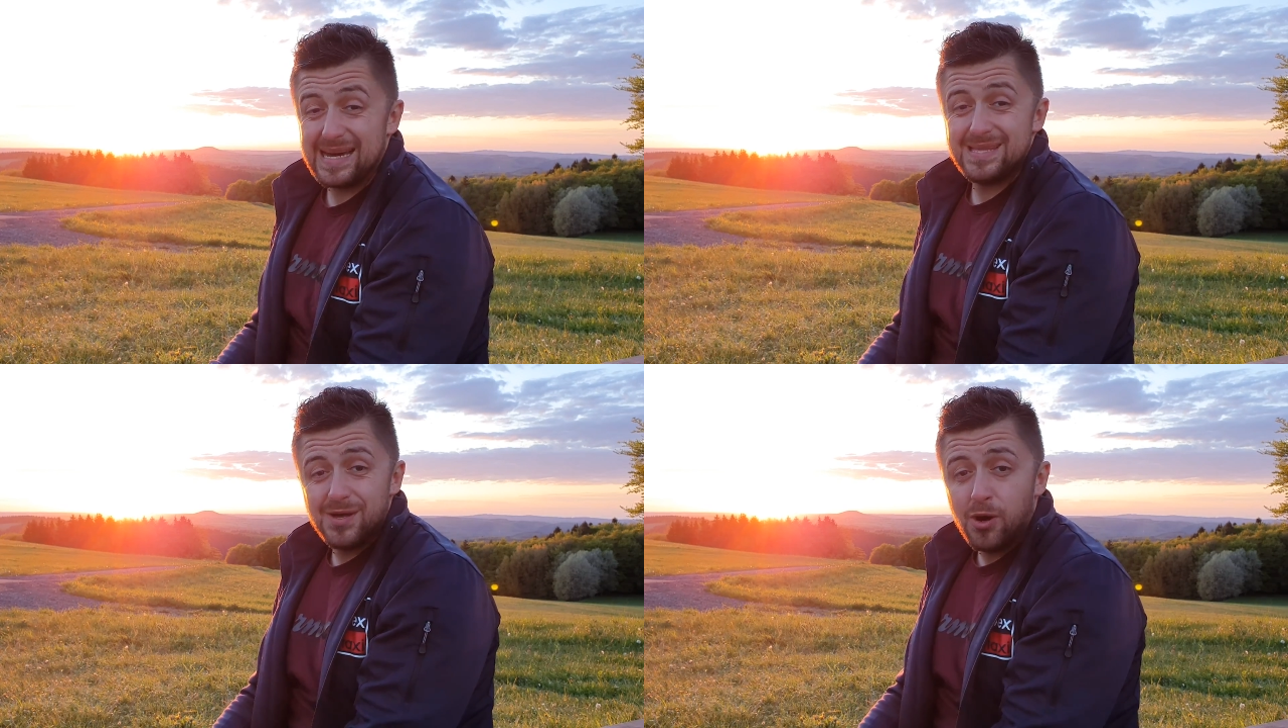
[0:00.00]

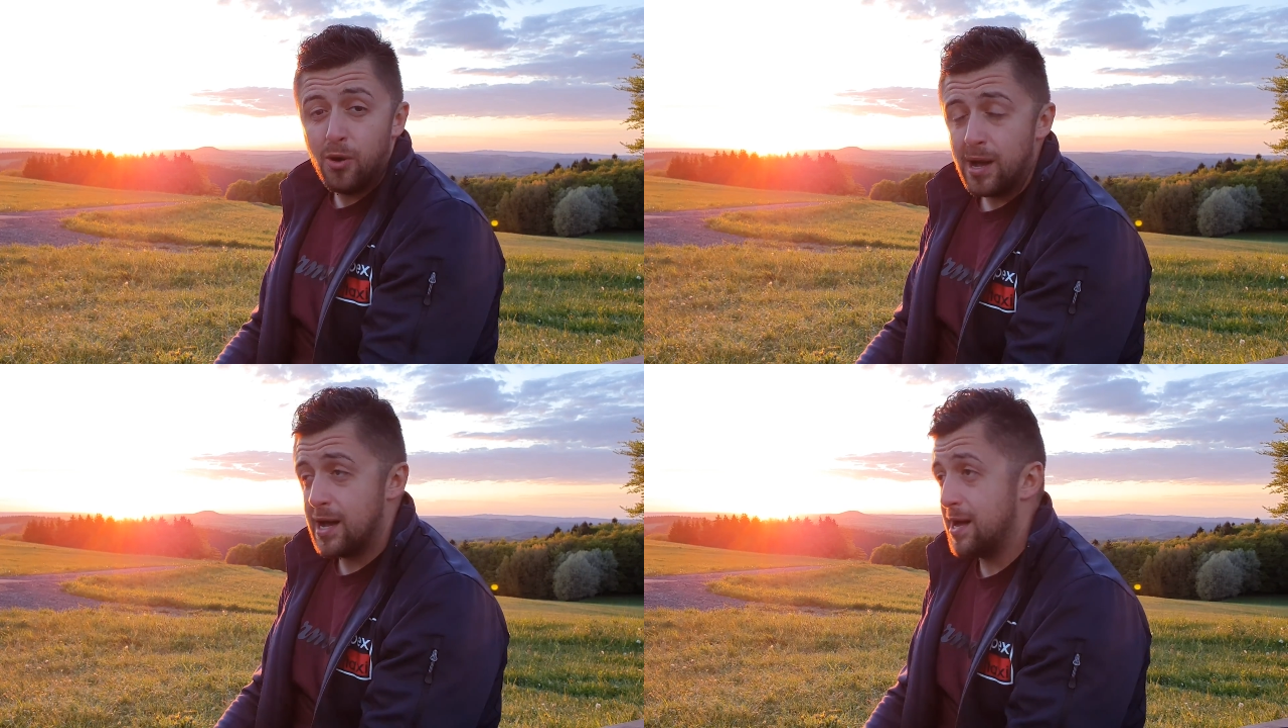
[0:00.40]
I
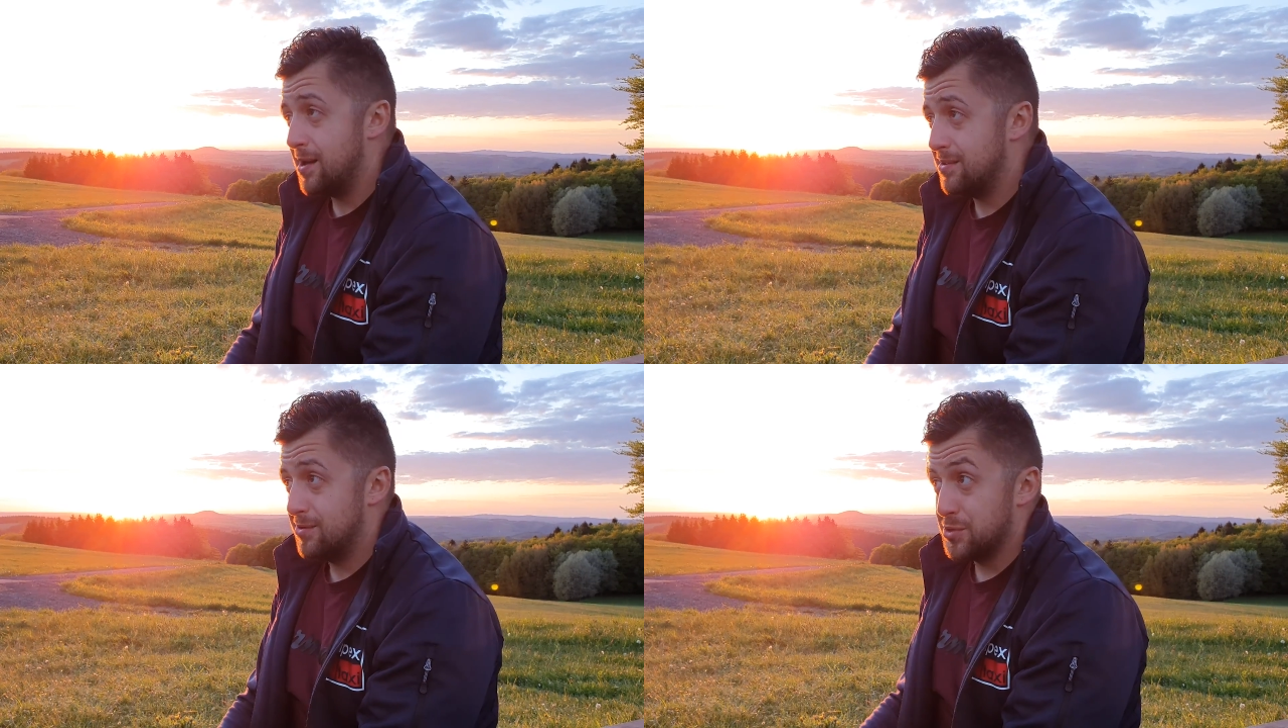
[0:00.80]
know.
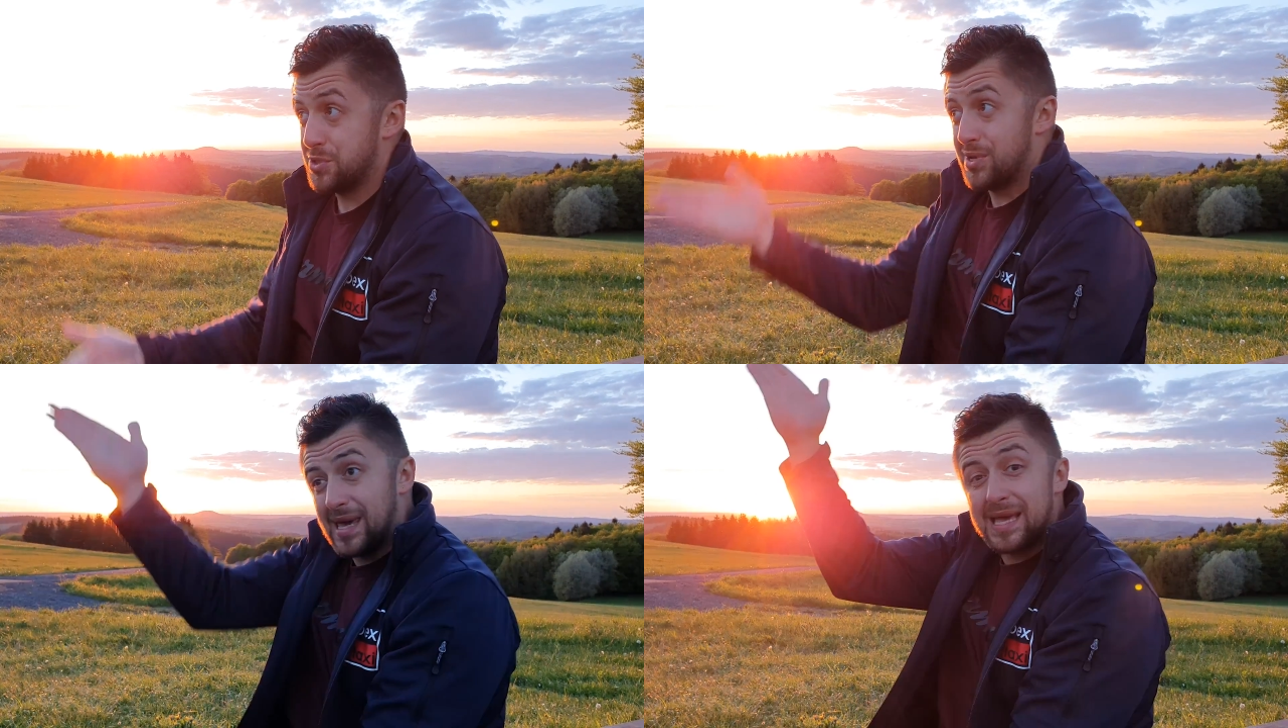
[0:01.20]

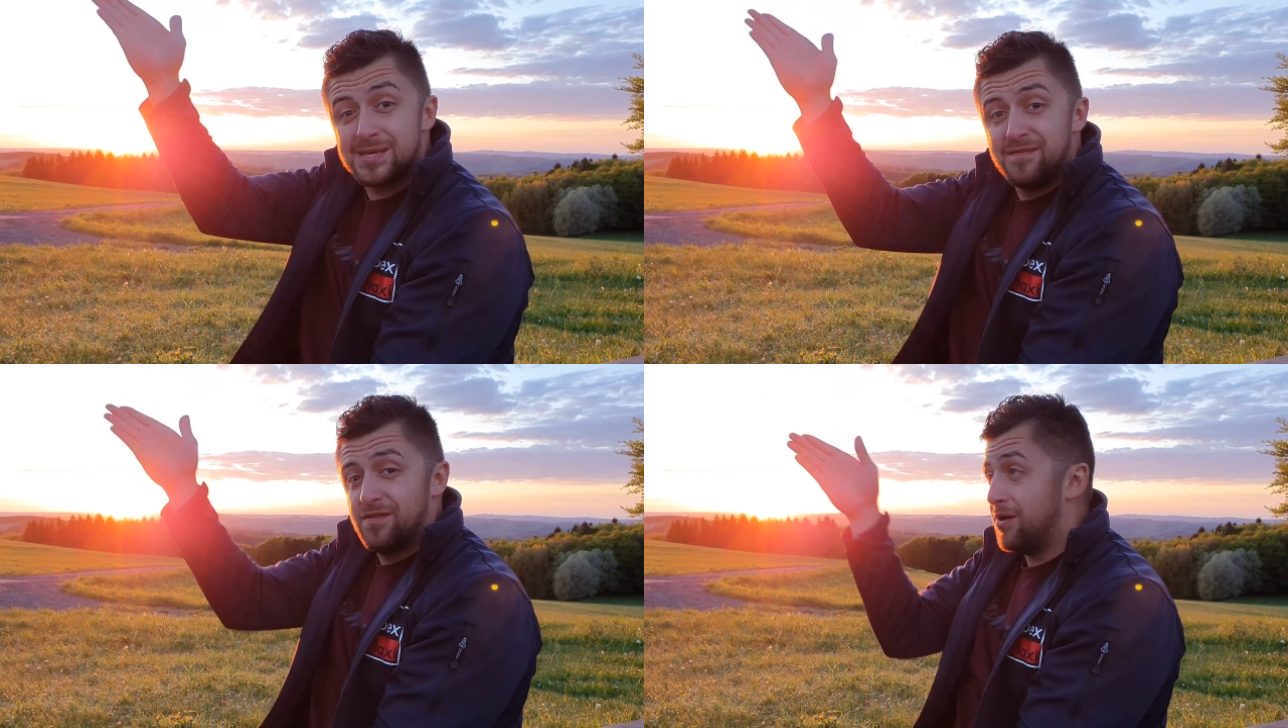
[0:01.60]
Also the
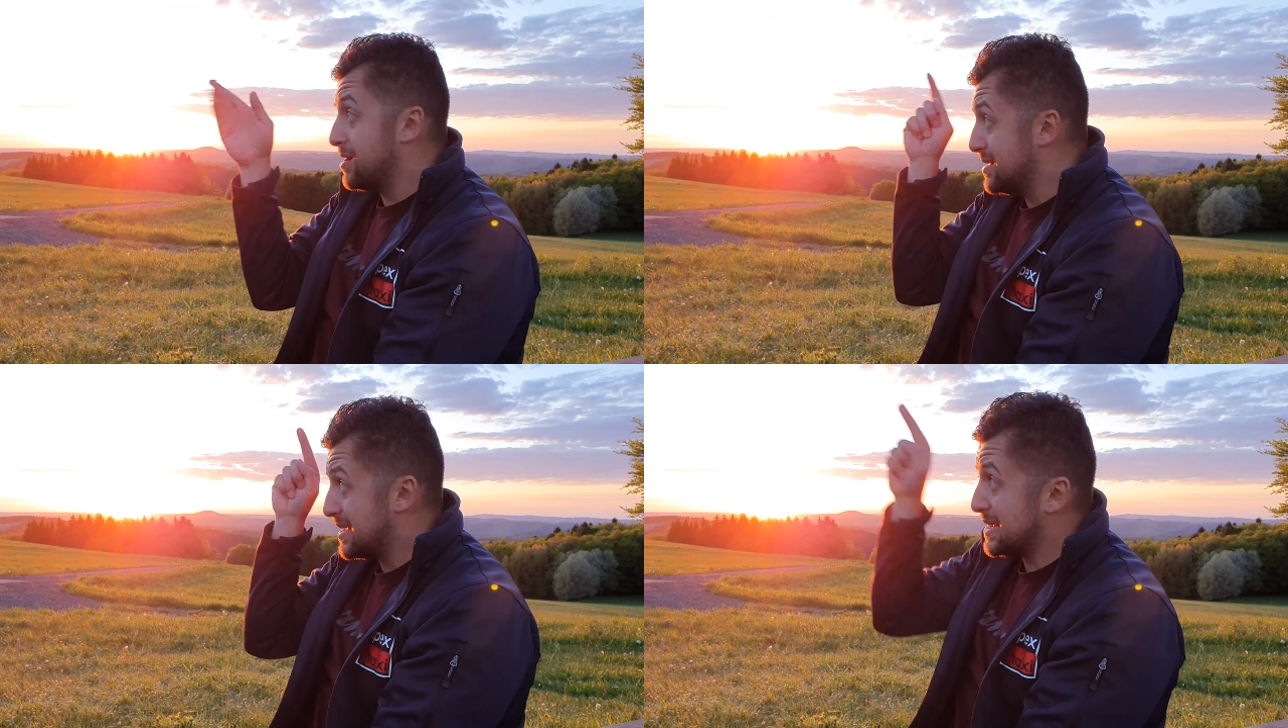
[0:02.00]
castle
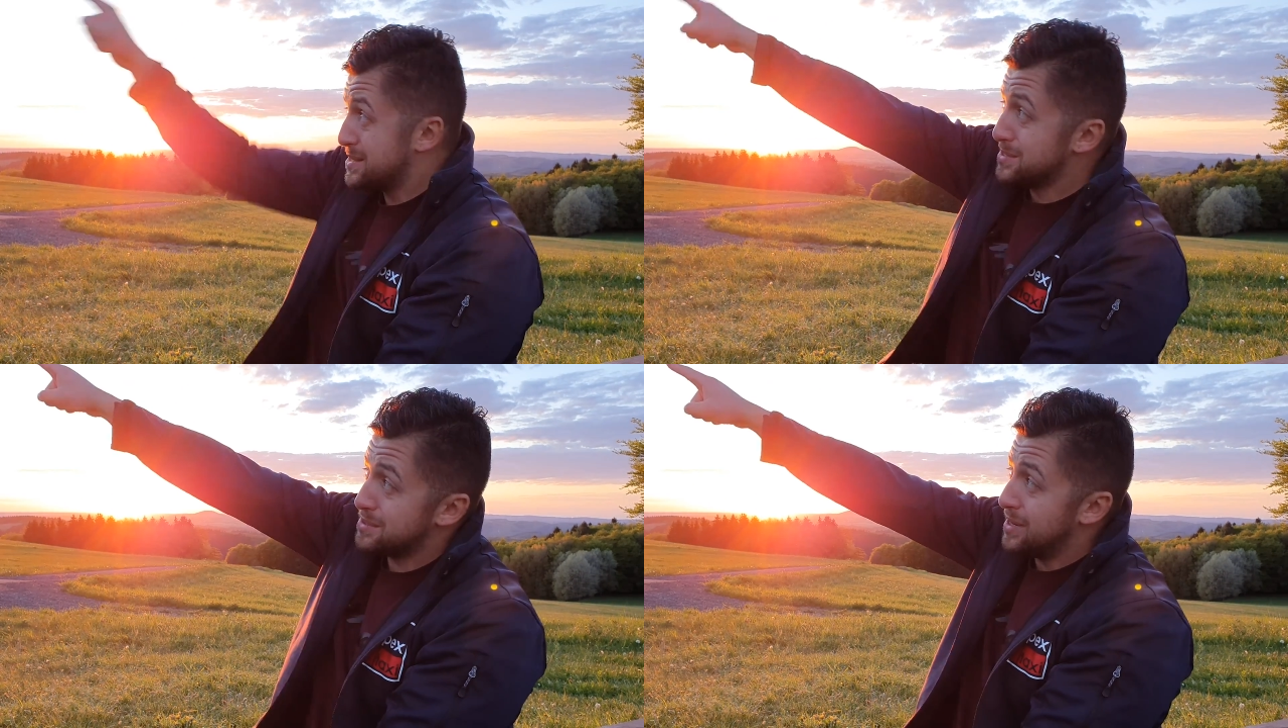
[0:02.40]
vlog. The
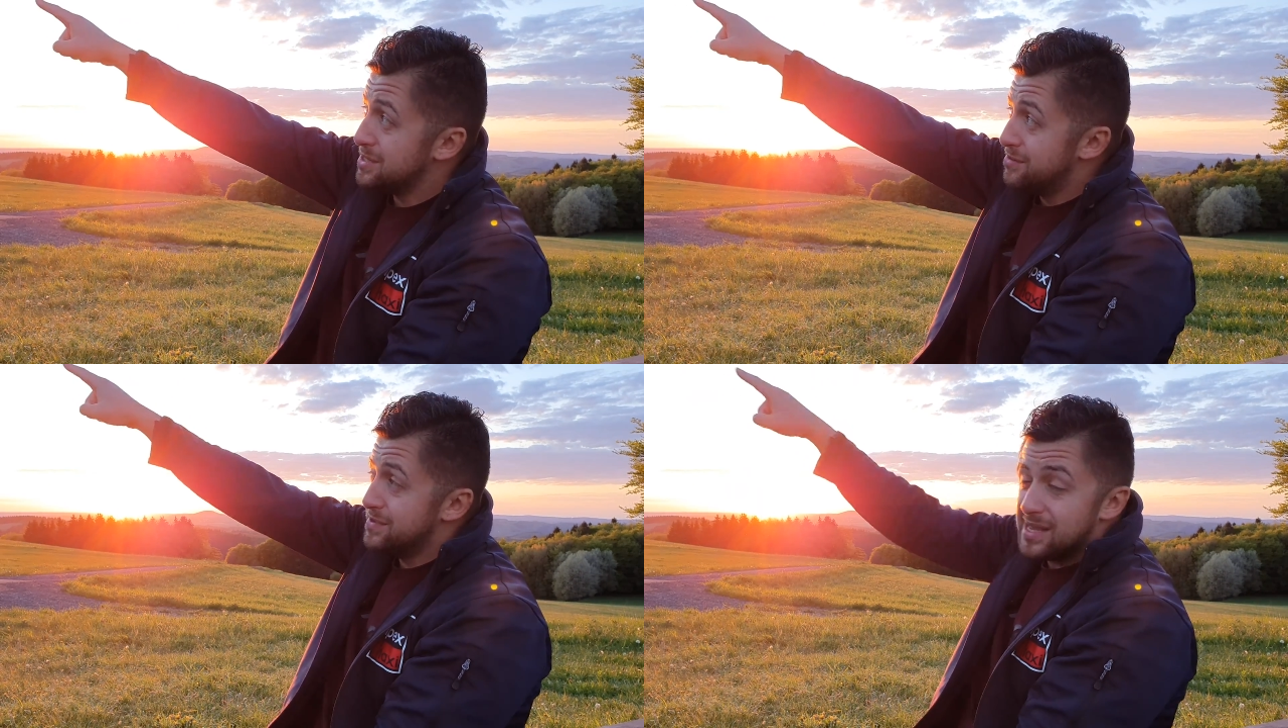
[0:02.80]
castle is
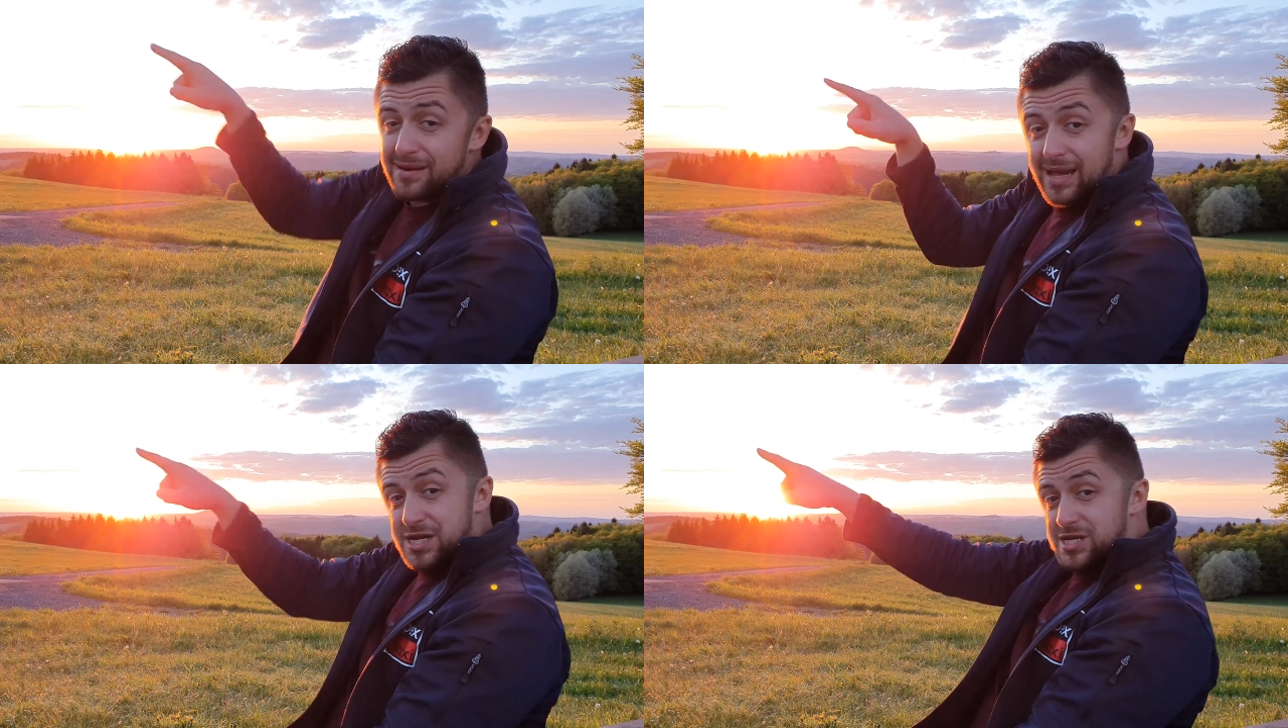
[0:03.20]
right over
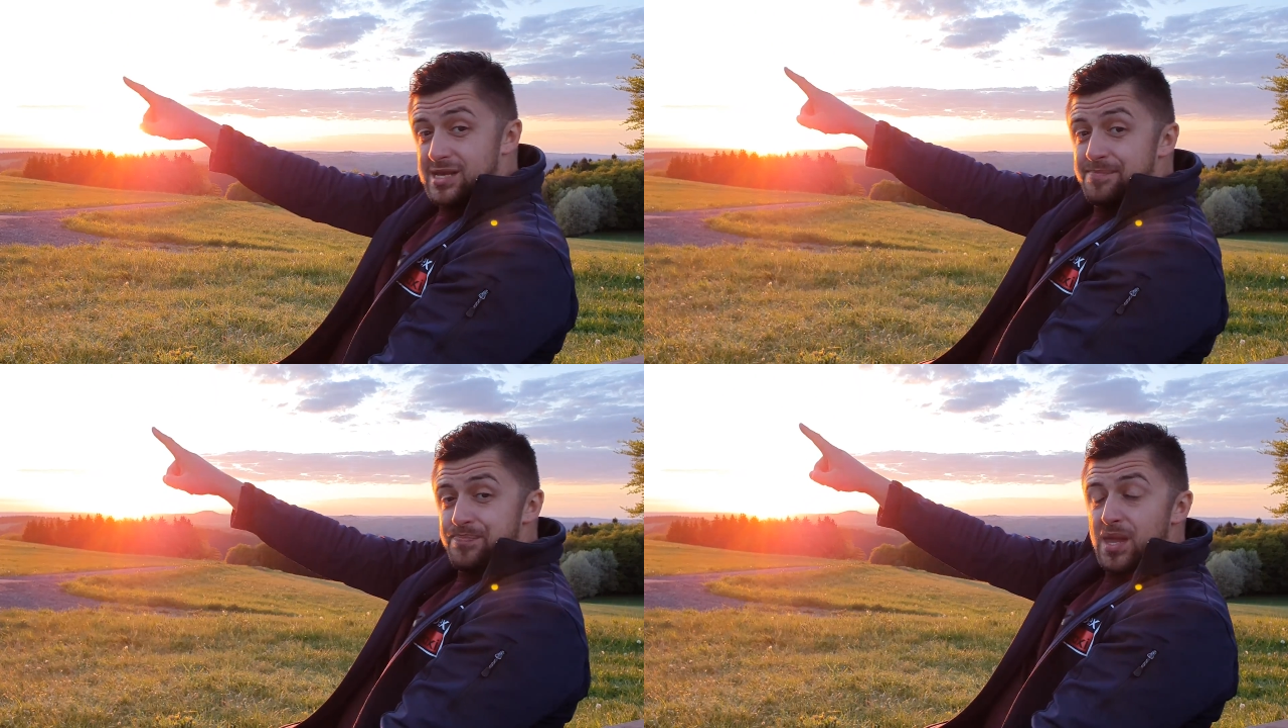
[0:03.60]
there, actually.